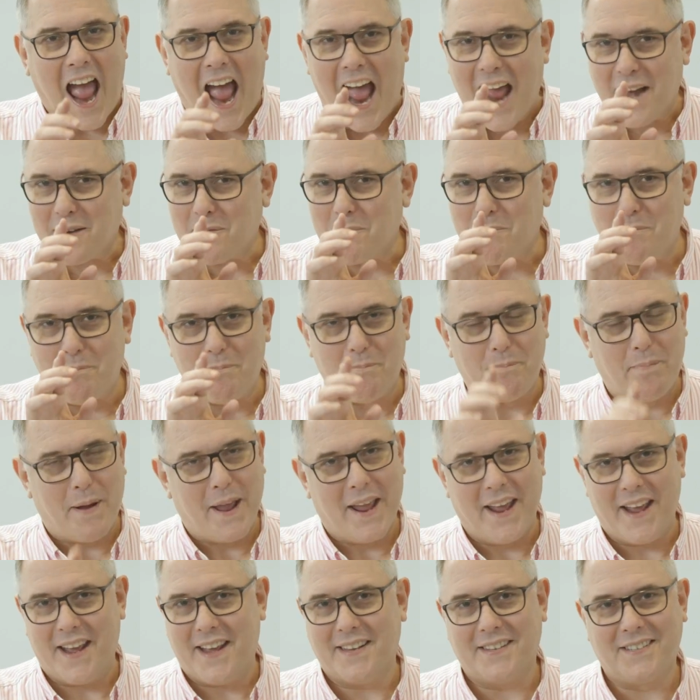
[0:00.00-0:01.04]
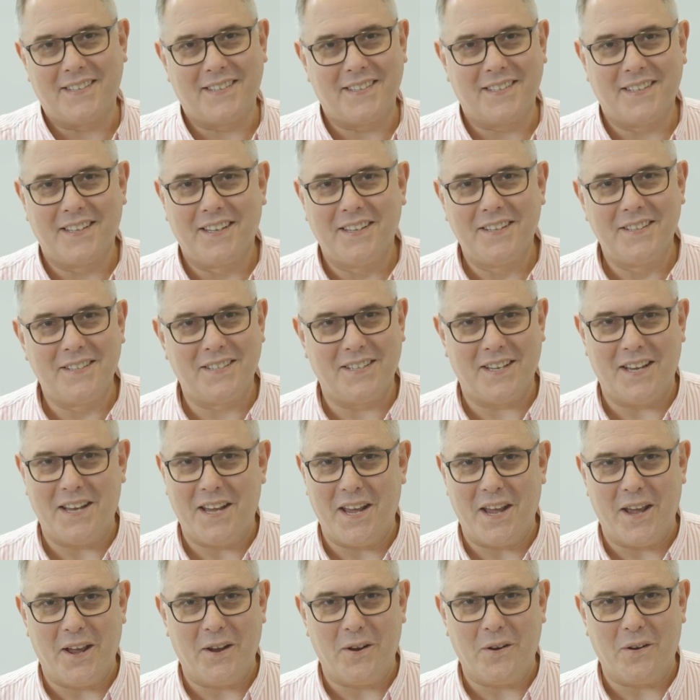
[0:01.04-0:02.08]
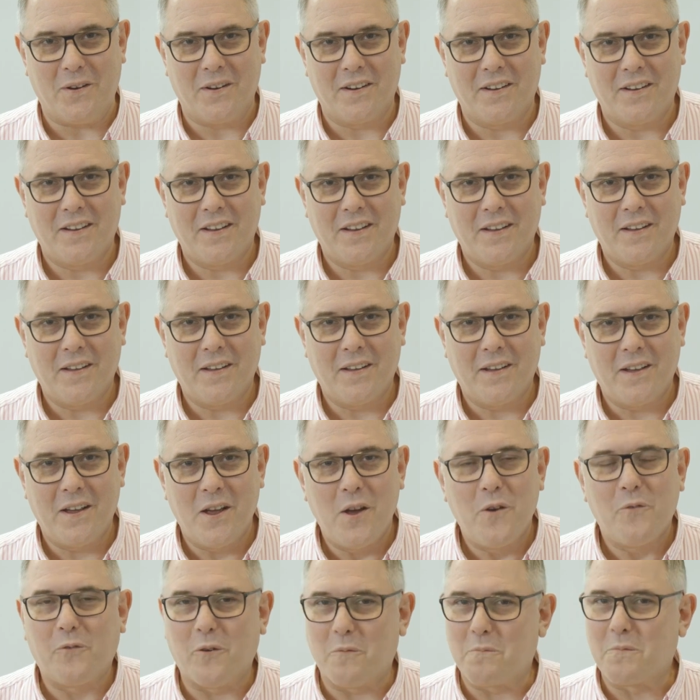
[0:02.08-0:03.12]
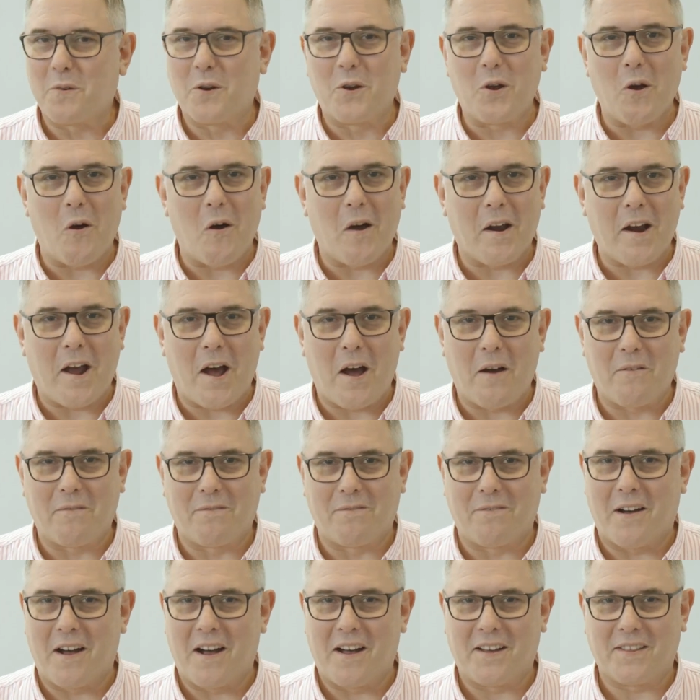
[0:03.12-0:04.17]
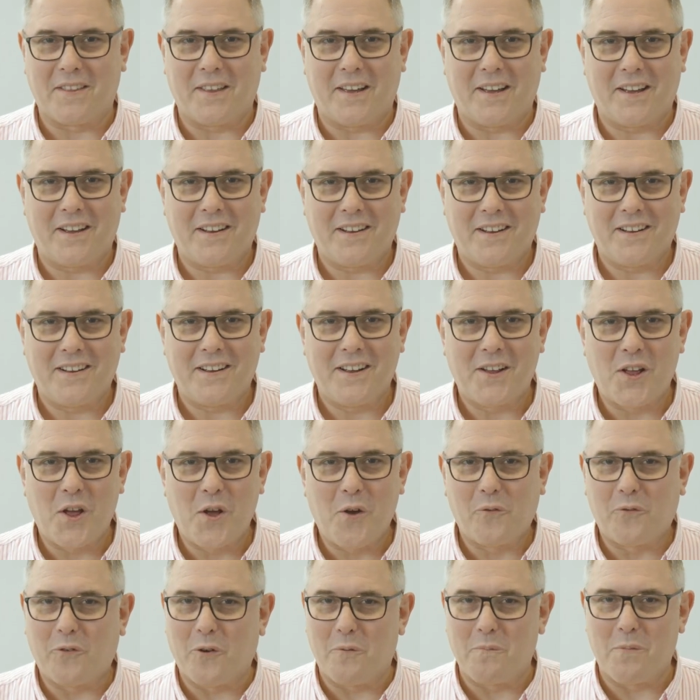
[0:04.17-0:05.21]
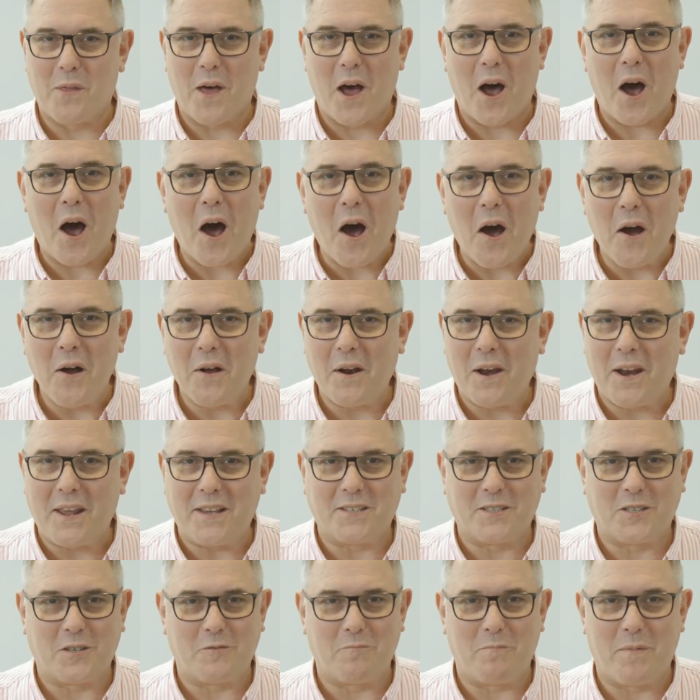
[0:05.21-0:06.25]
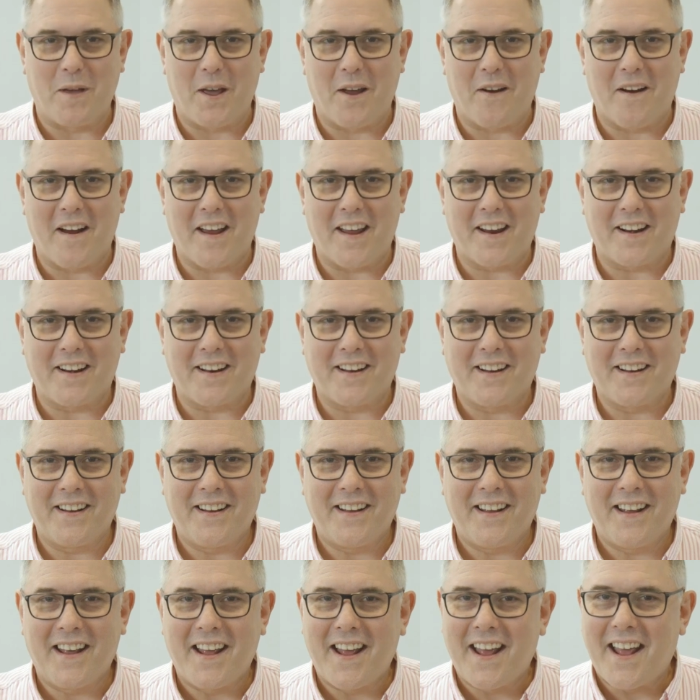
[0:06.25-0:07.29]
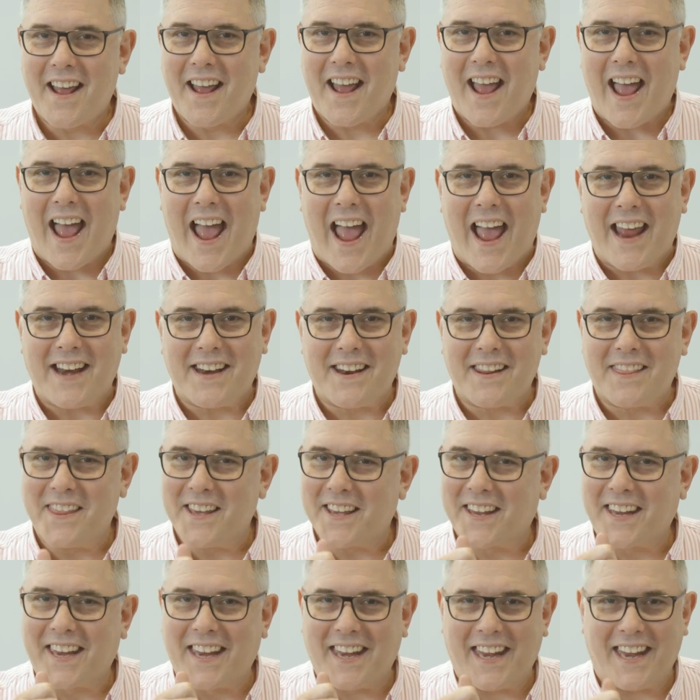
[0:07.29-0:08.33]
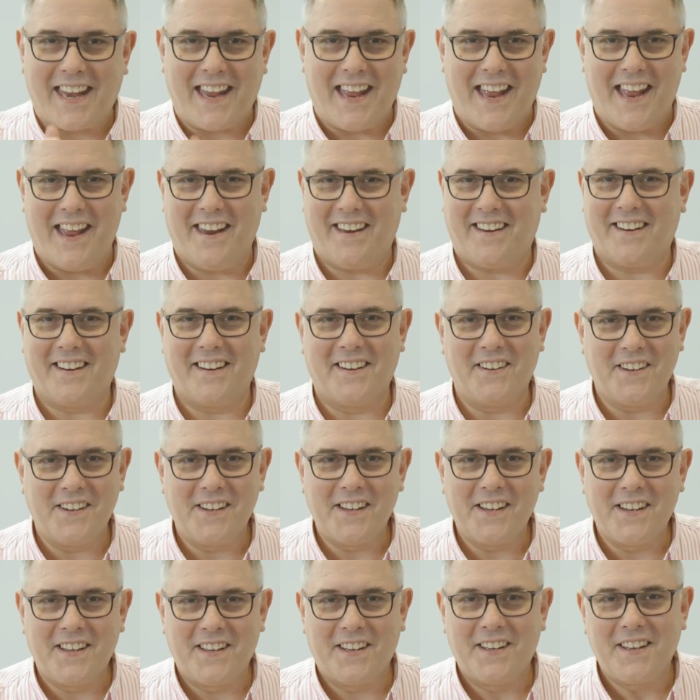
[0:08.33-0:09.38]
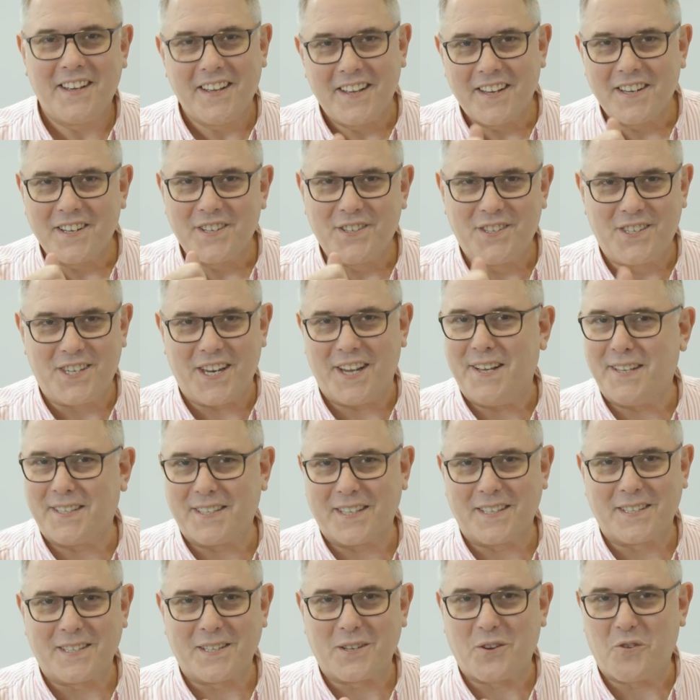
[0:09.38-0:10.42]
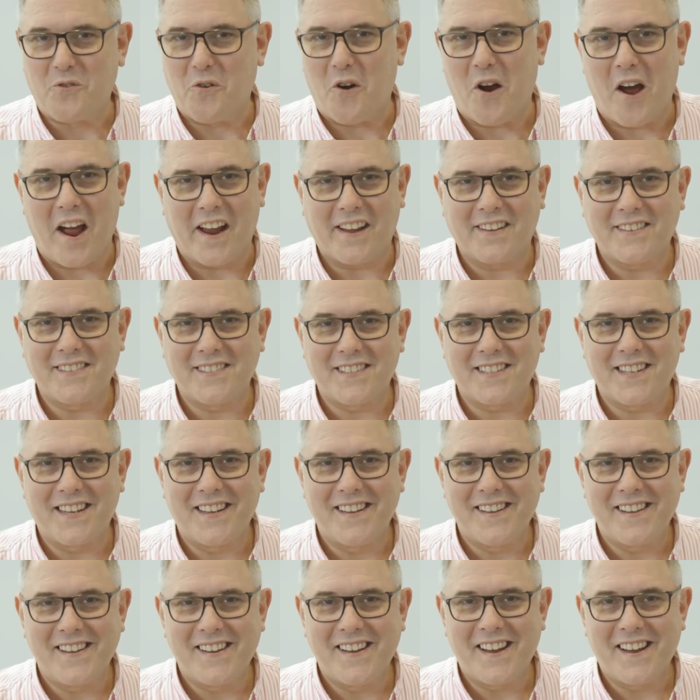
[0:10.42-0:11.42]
and peace to you from God our Father, from the Holy Spirit, and the King, Jesus Christ.